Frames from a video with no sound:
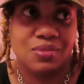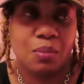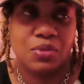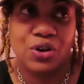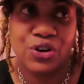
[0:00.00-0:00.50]

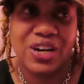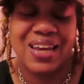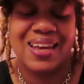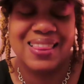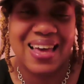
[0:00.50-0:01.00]
I'm
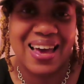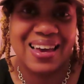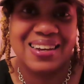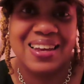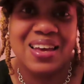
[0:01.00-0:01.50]
learning
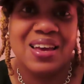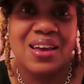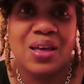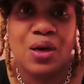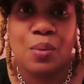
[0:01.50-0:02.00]
that
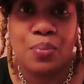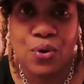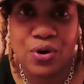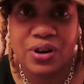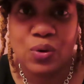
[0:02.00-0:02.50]

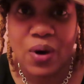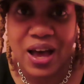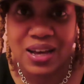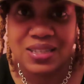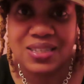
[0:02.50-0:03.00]
pouring
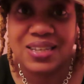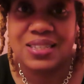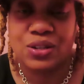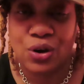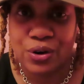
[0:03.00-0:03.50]
wax is
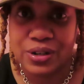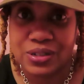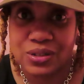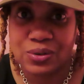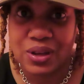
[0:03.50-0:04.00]
an
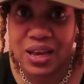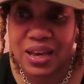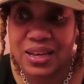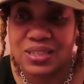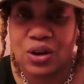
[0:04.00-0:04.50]
art.
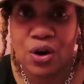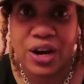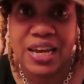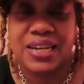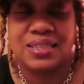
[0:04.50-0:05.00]
Okay, it's an
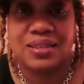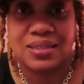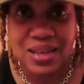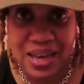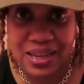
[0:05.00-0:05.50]
art and it's a
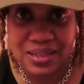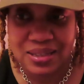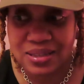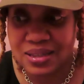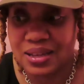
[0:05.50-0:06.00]

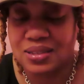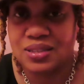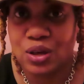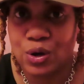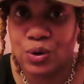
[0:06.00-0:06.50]
science, and
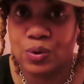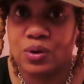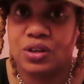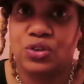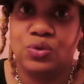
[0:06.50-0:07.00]
so
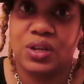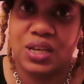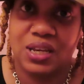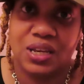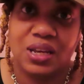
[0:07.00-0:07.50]
you
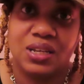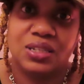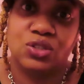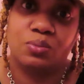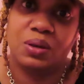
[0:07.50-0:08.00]
need
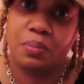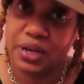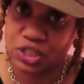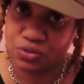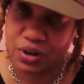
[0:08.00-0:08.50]
to be
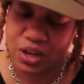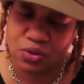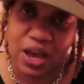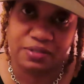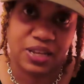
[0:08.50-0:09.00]
measuring.
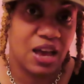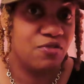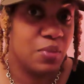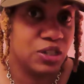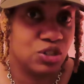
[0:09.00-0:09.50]
You have to have
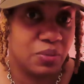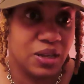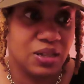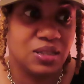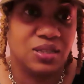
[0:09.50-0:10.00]

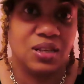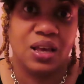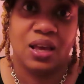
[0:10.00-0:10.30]
measurements,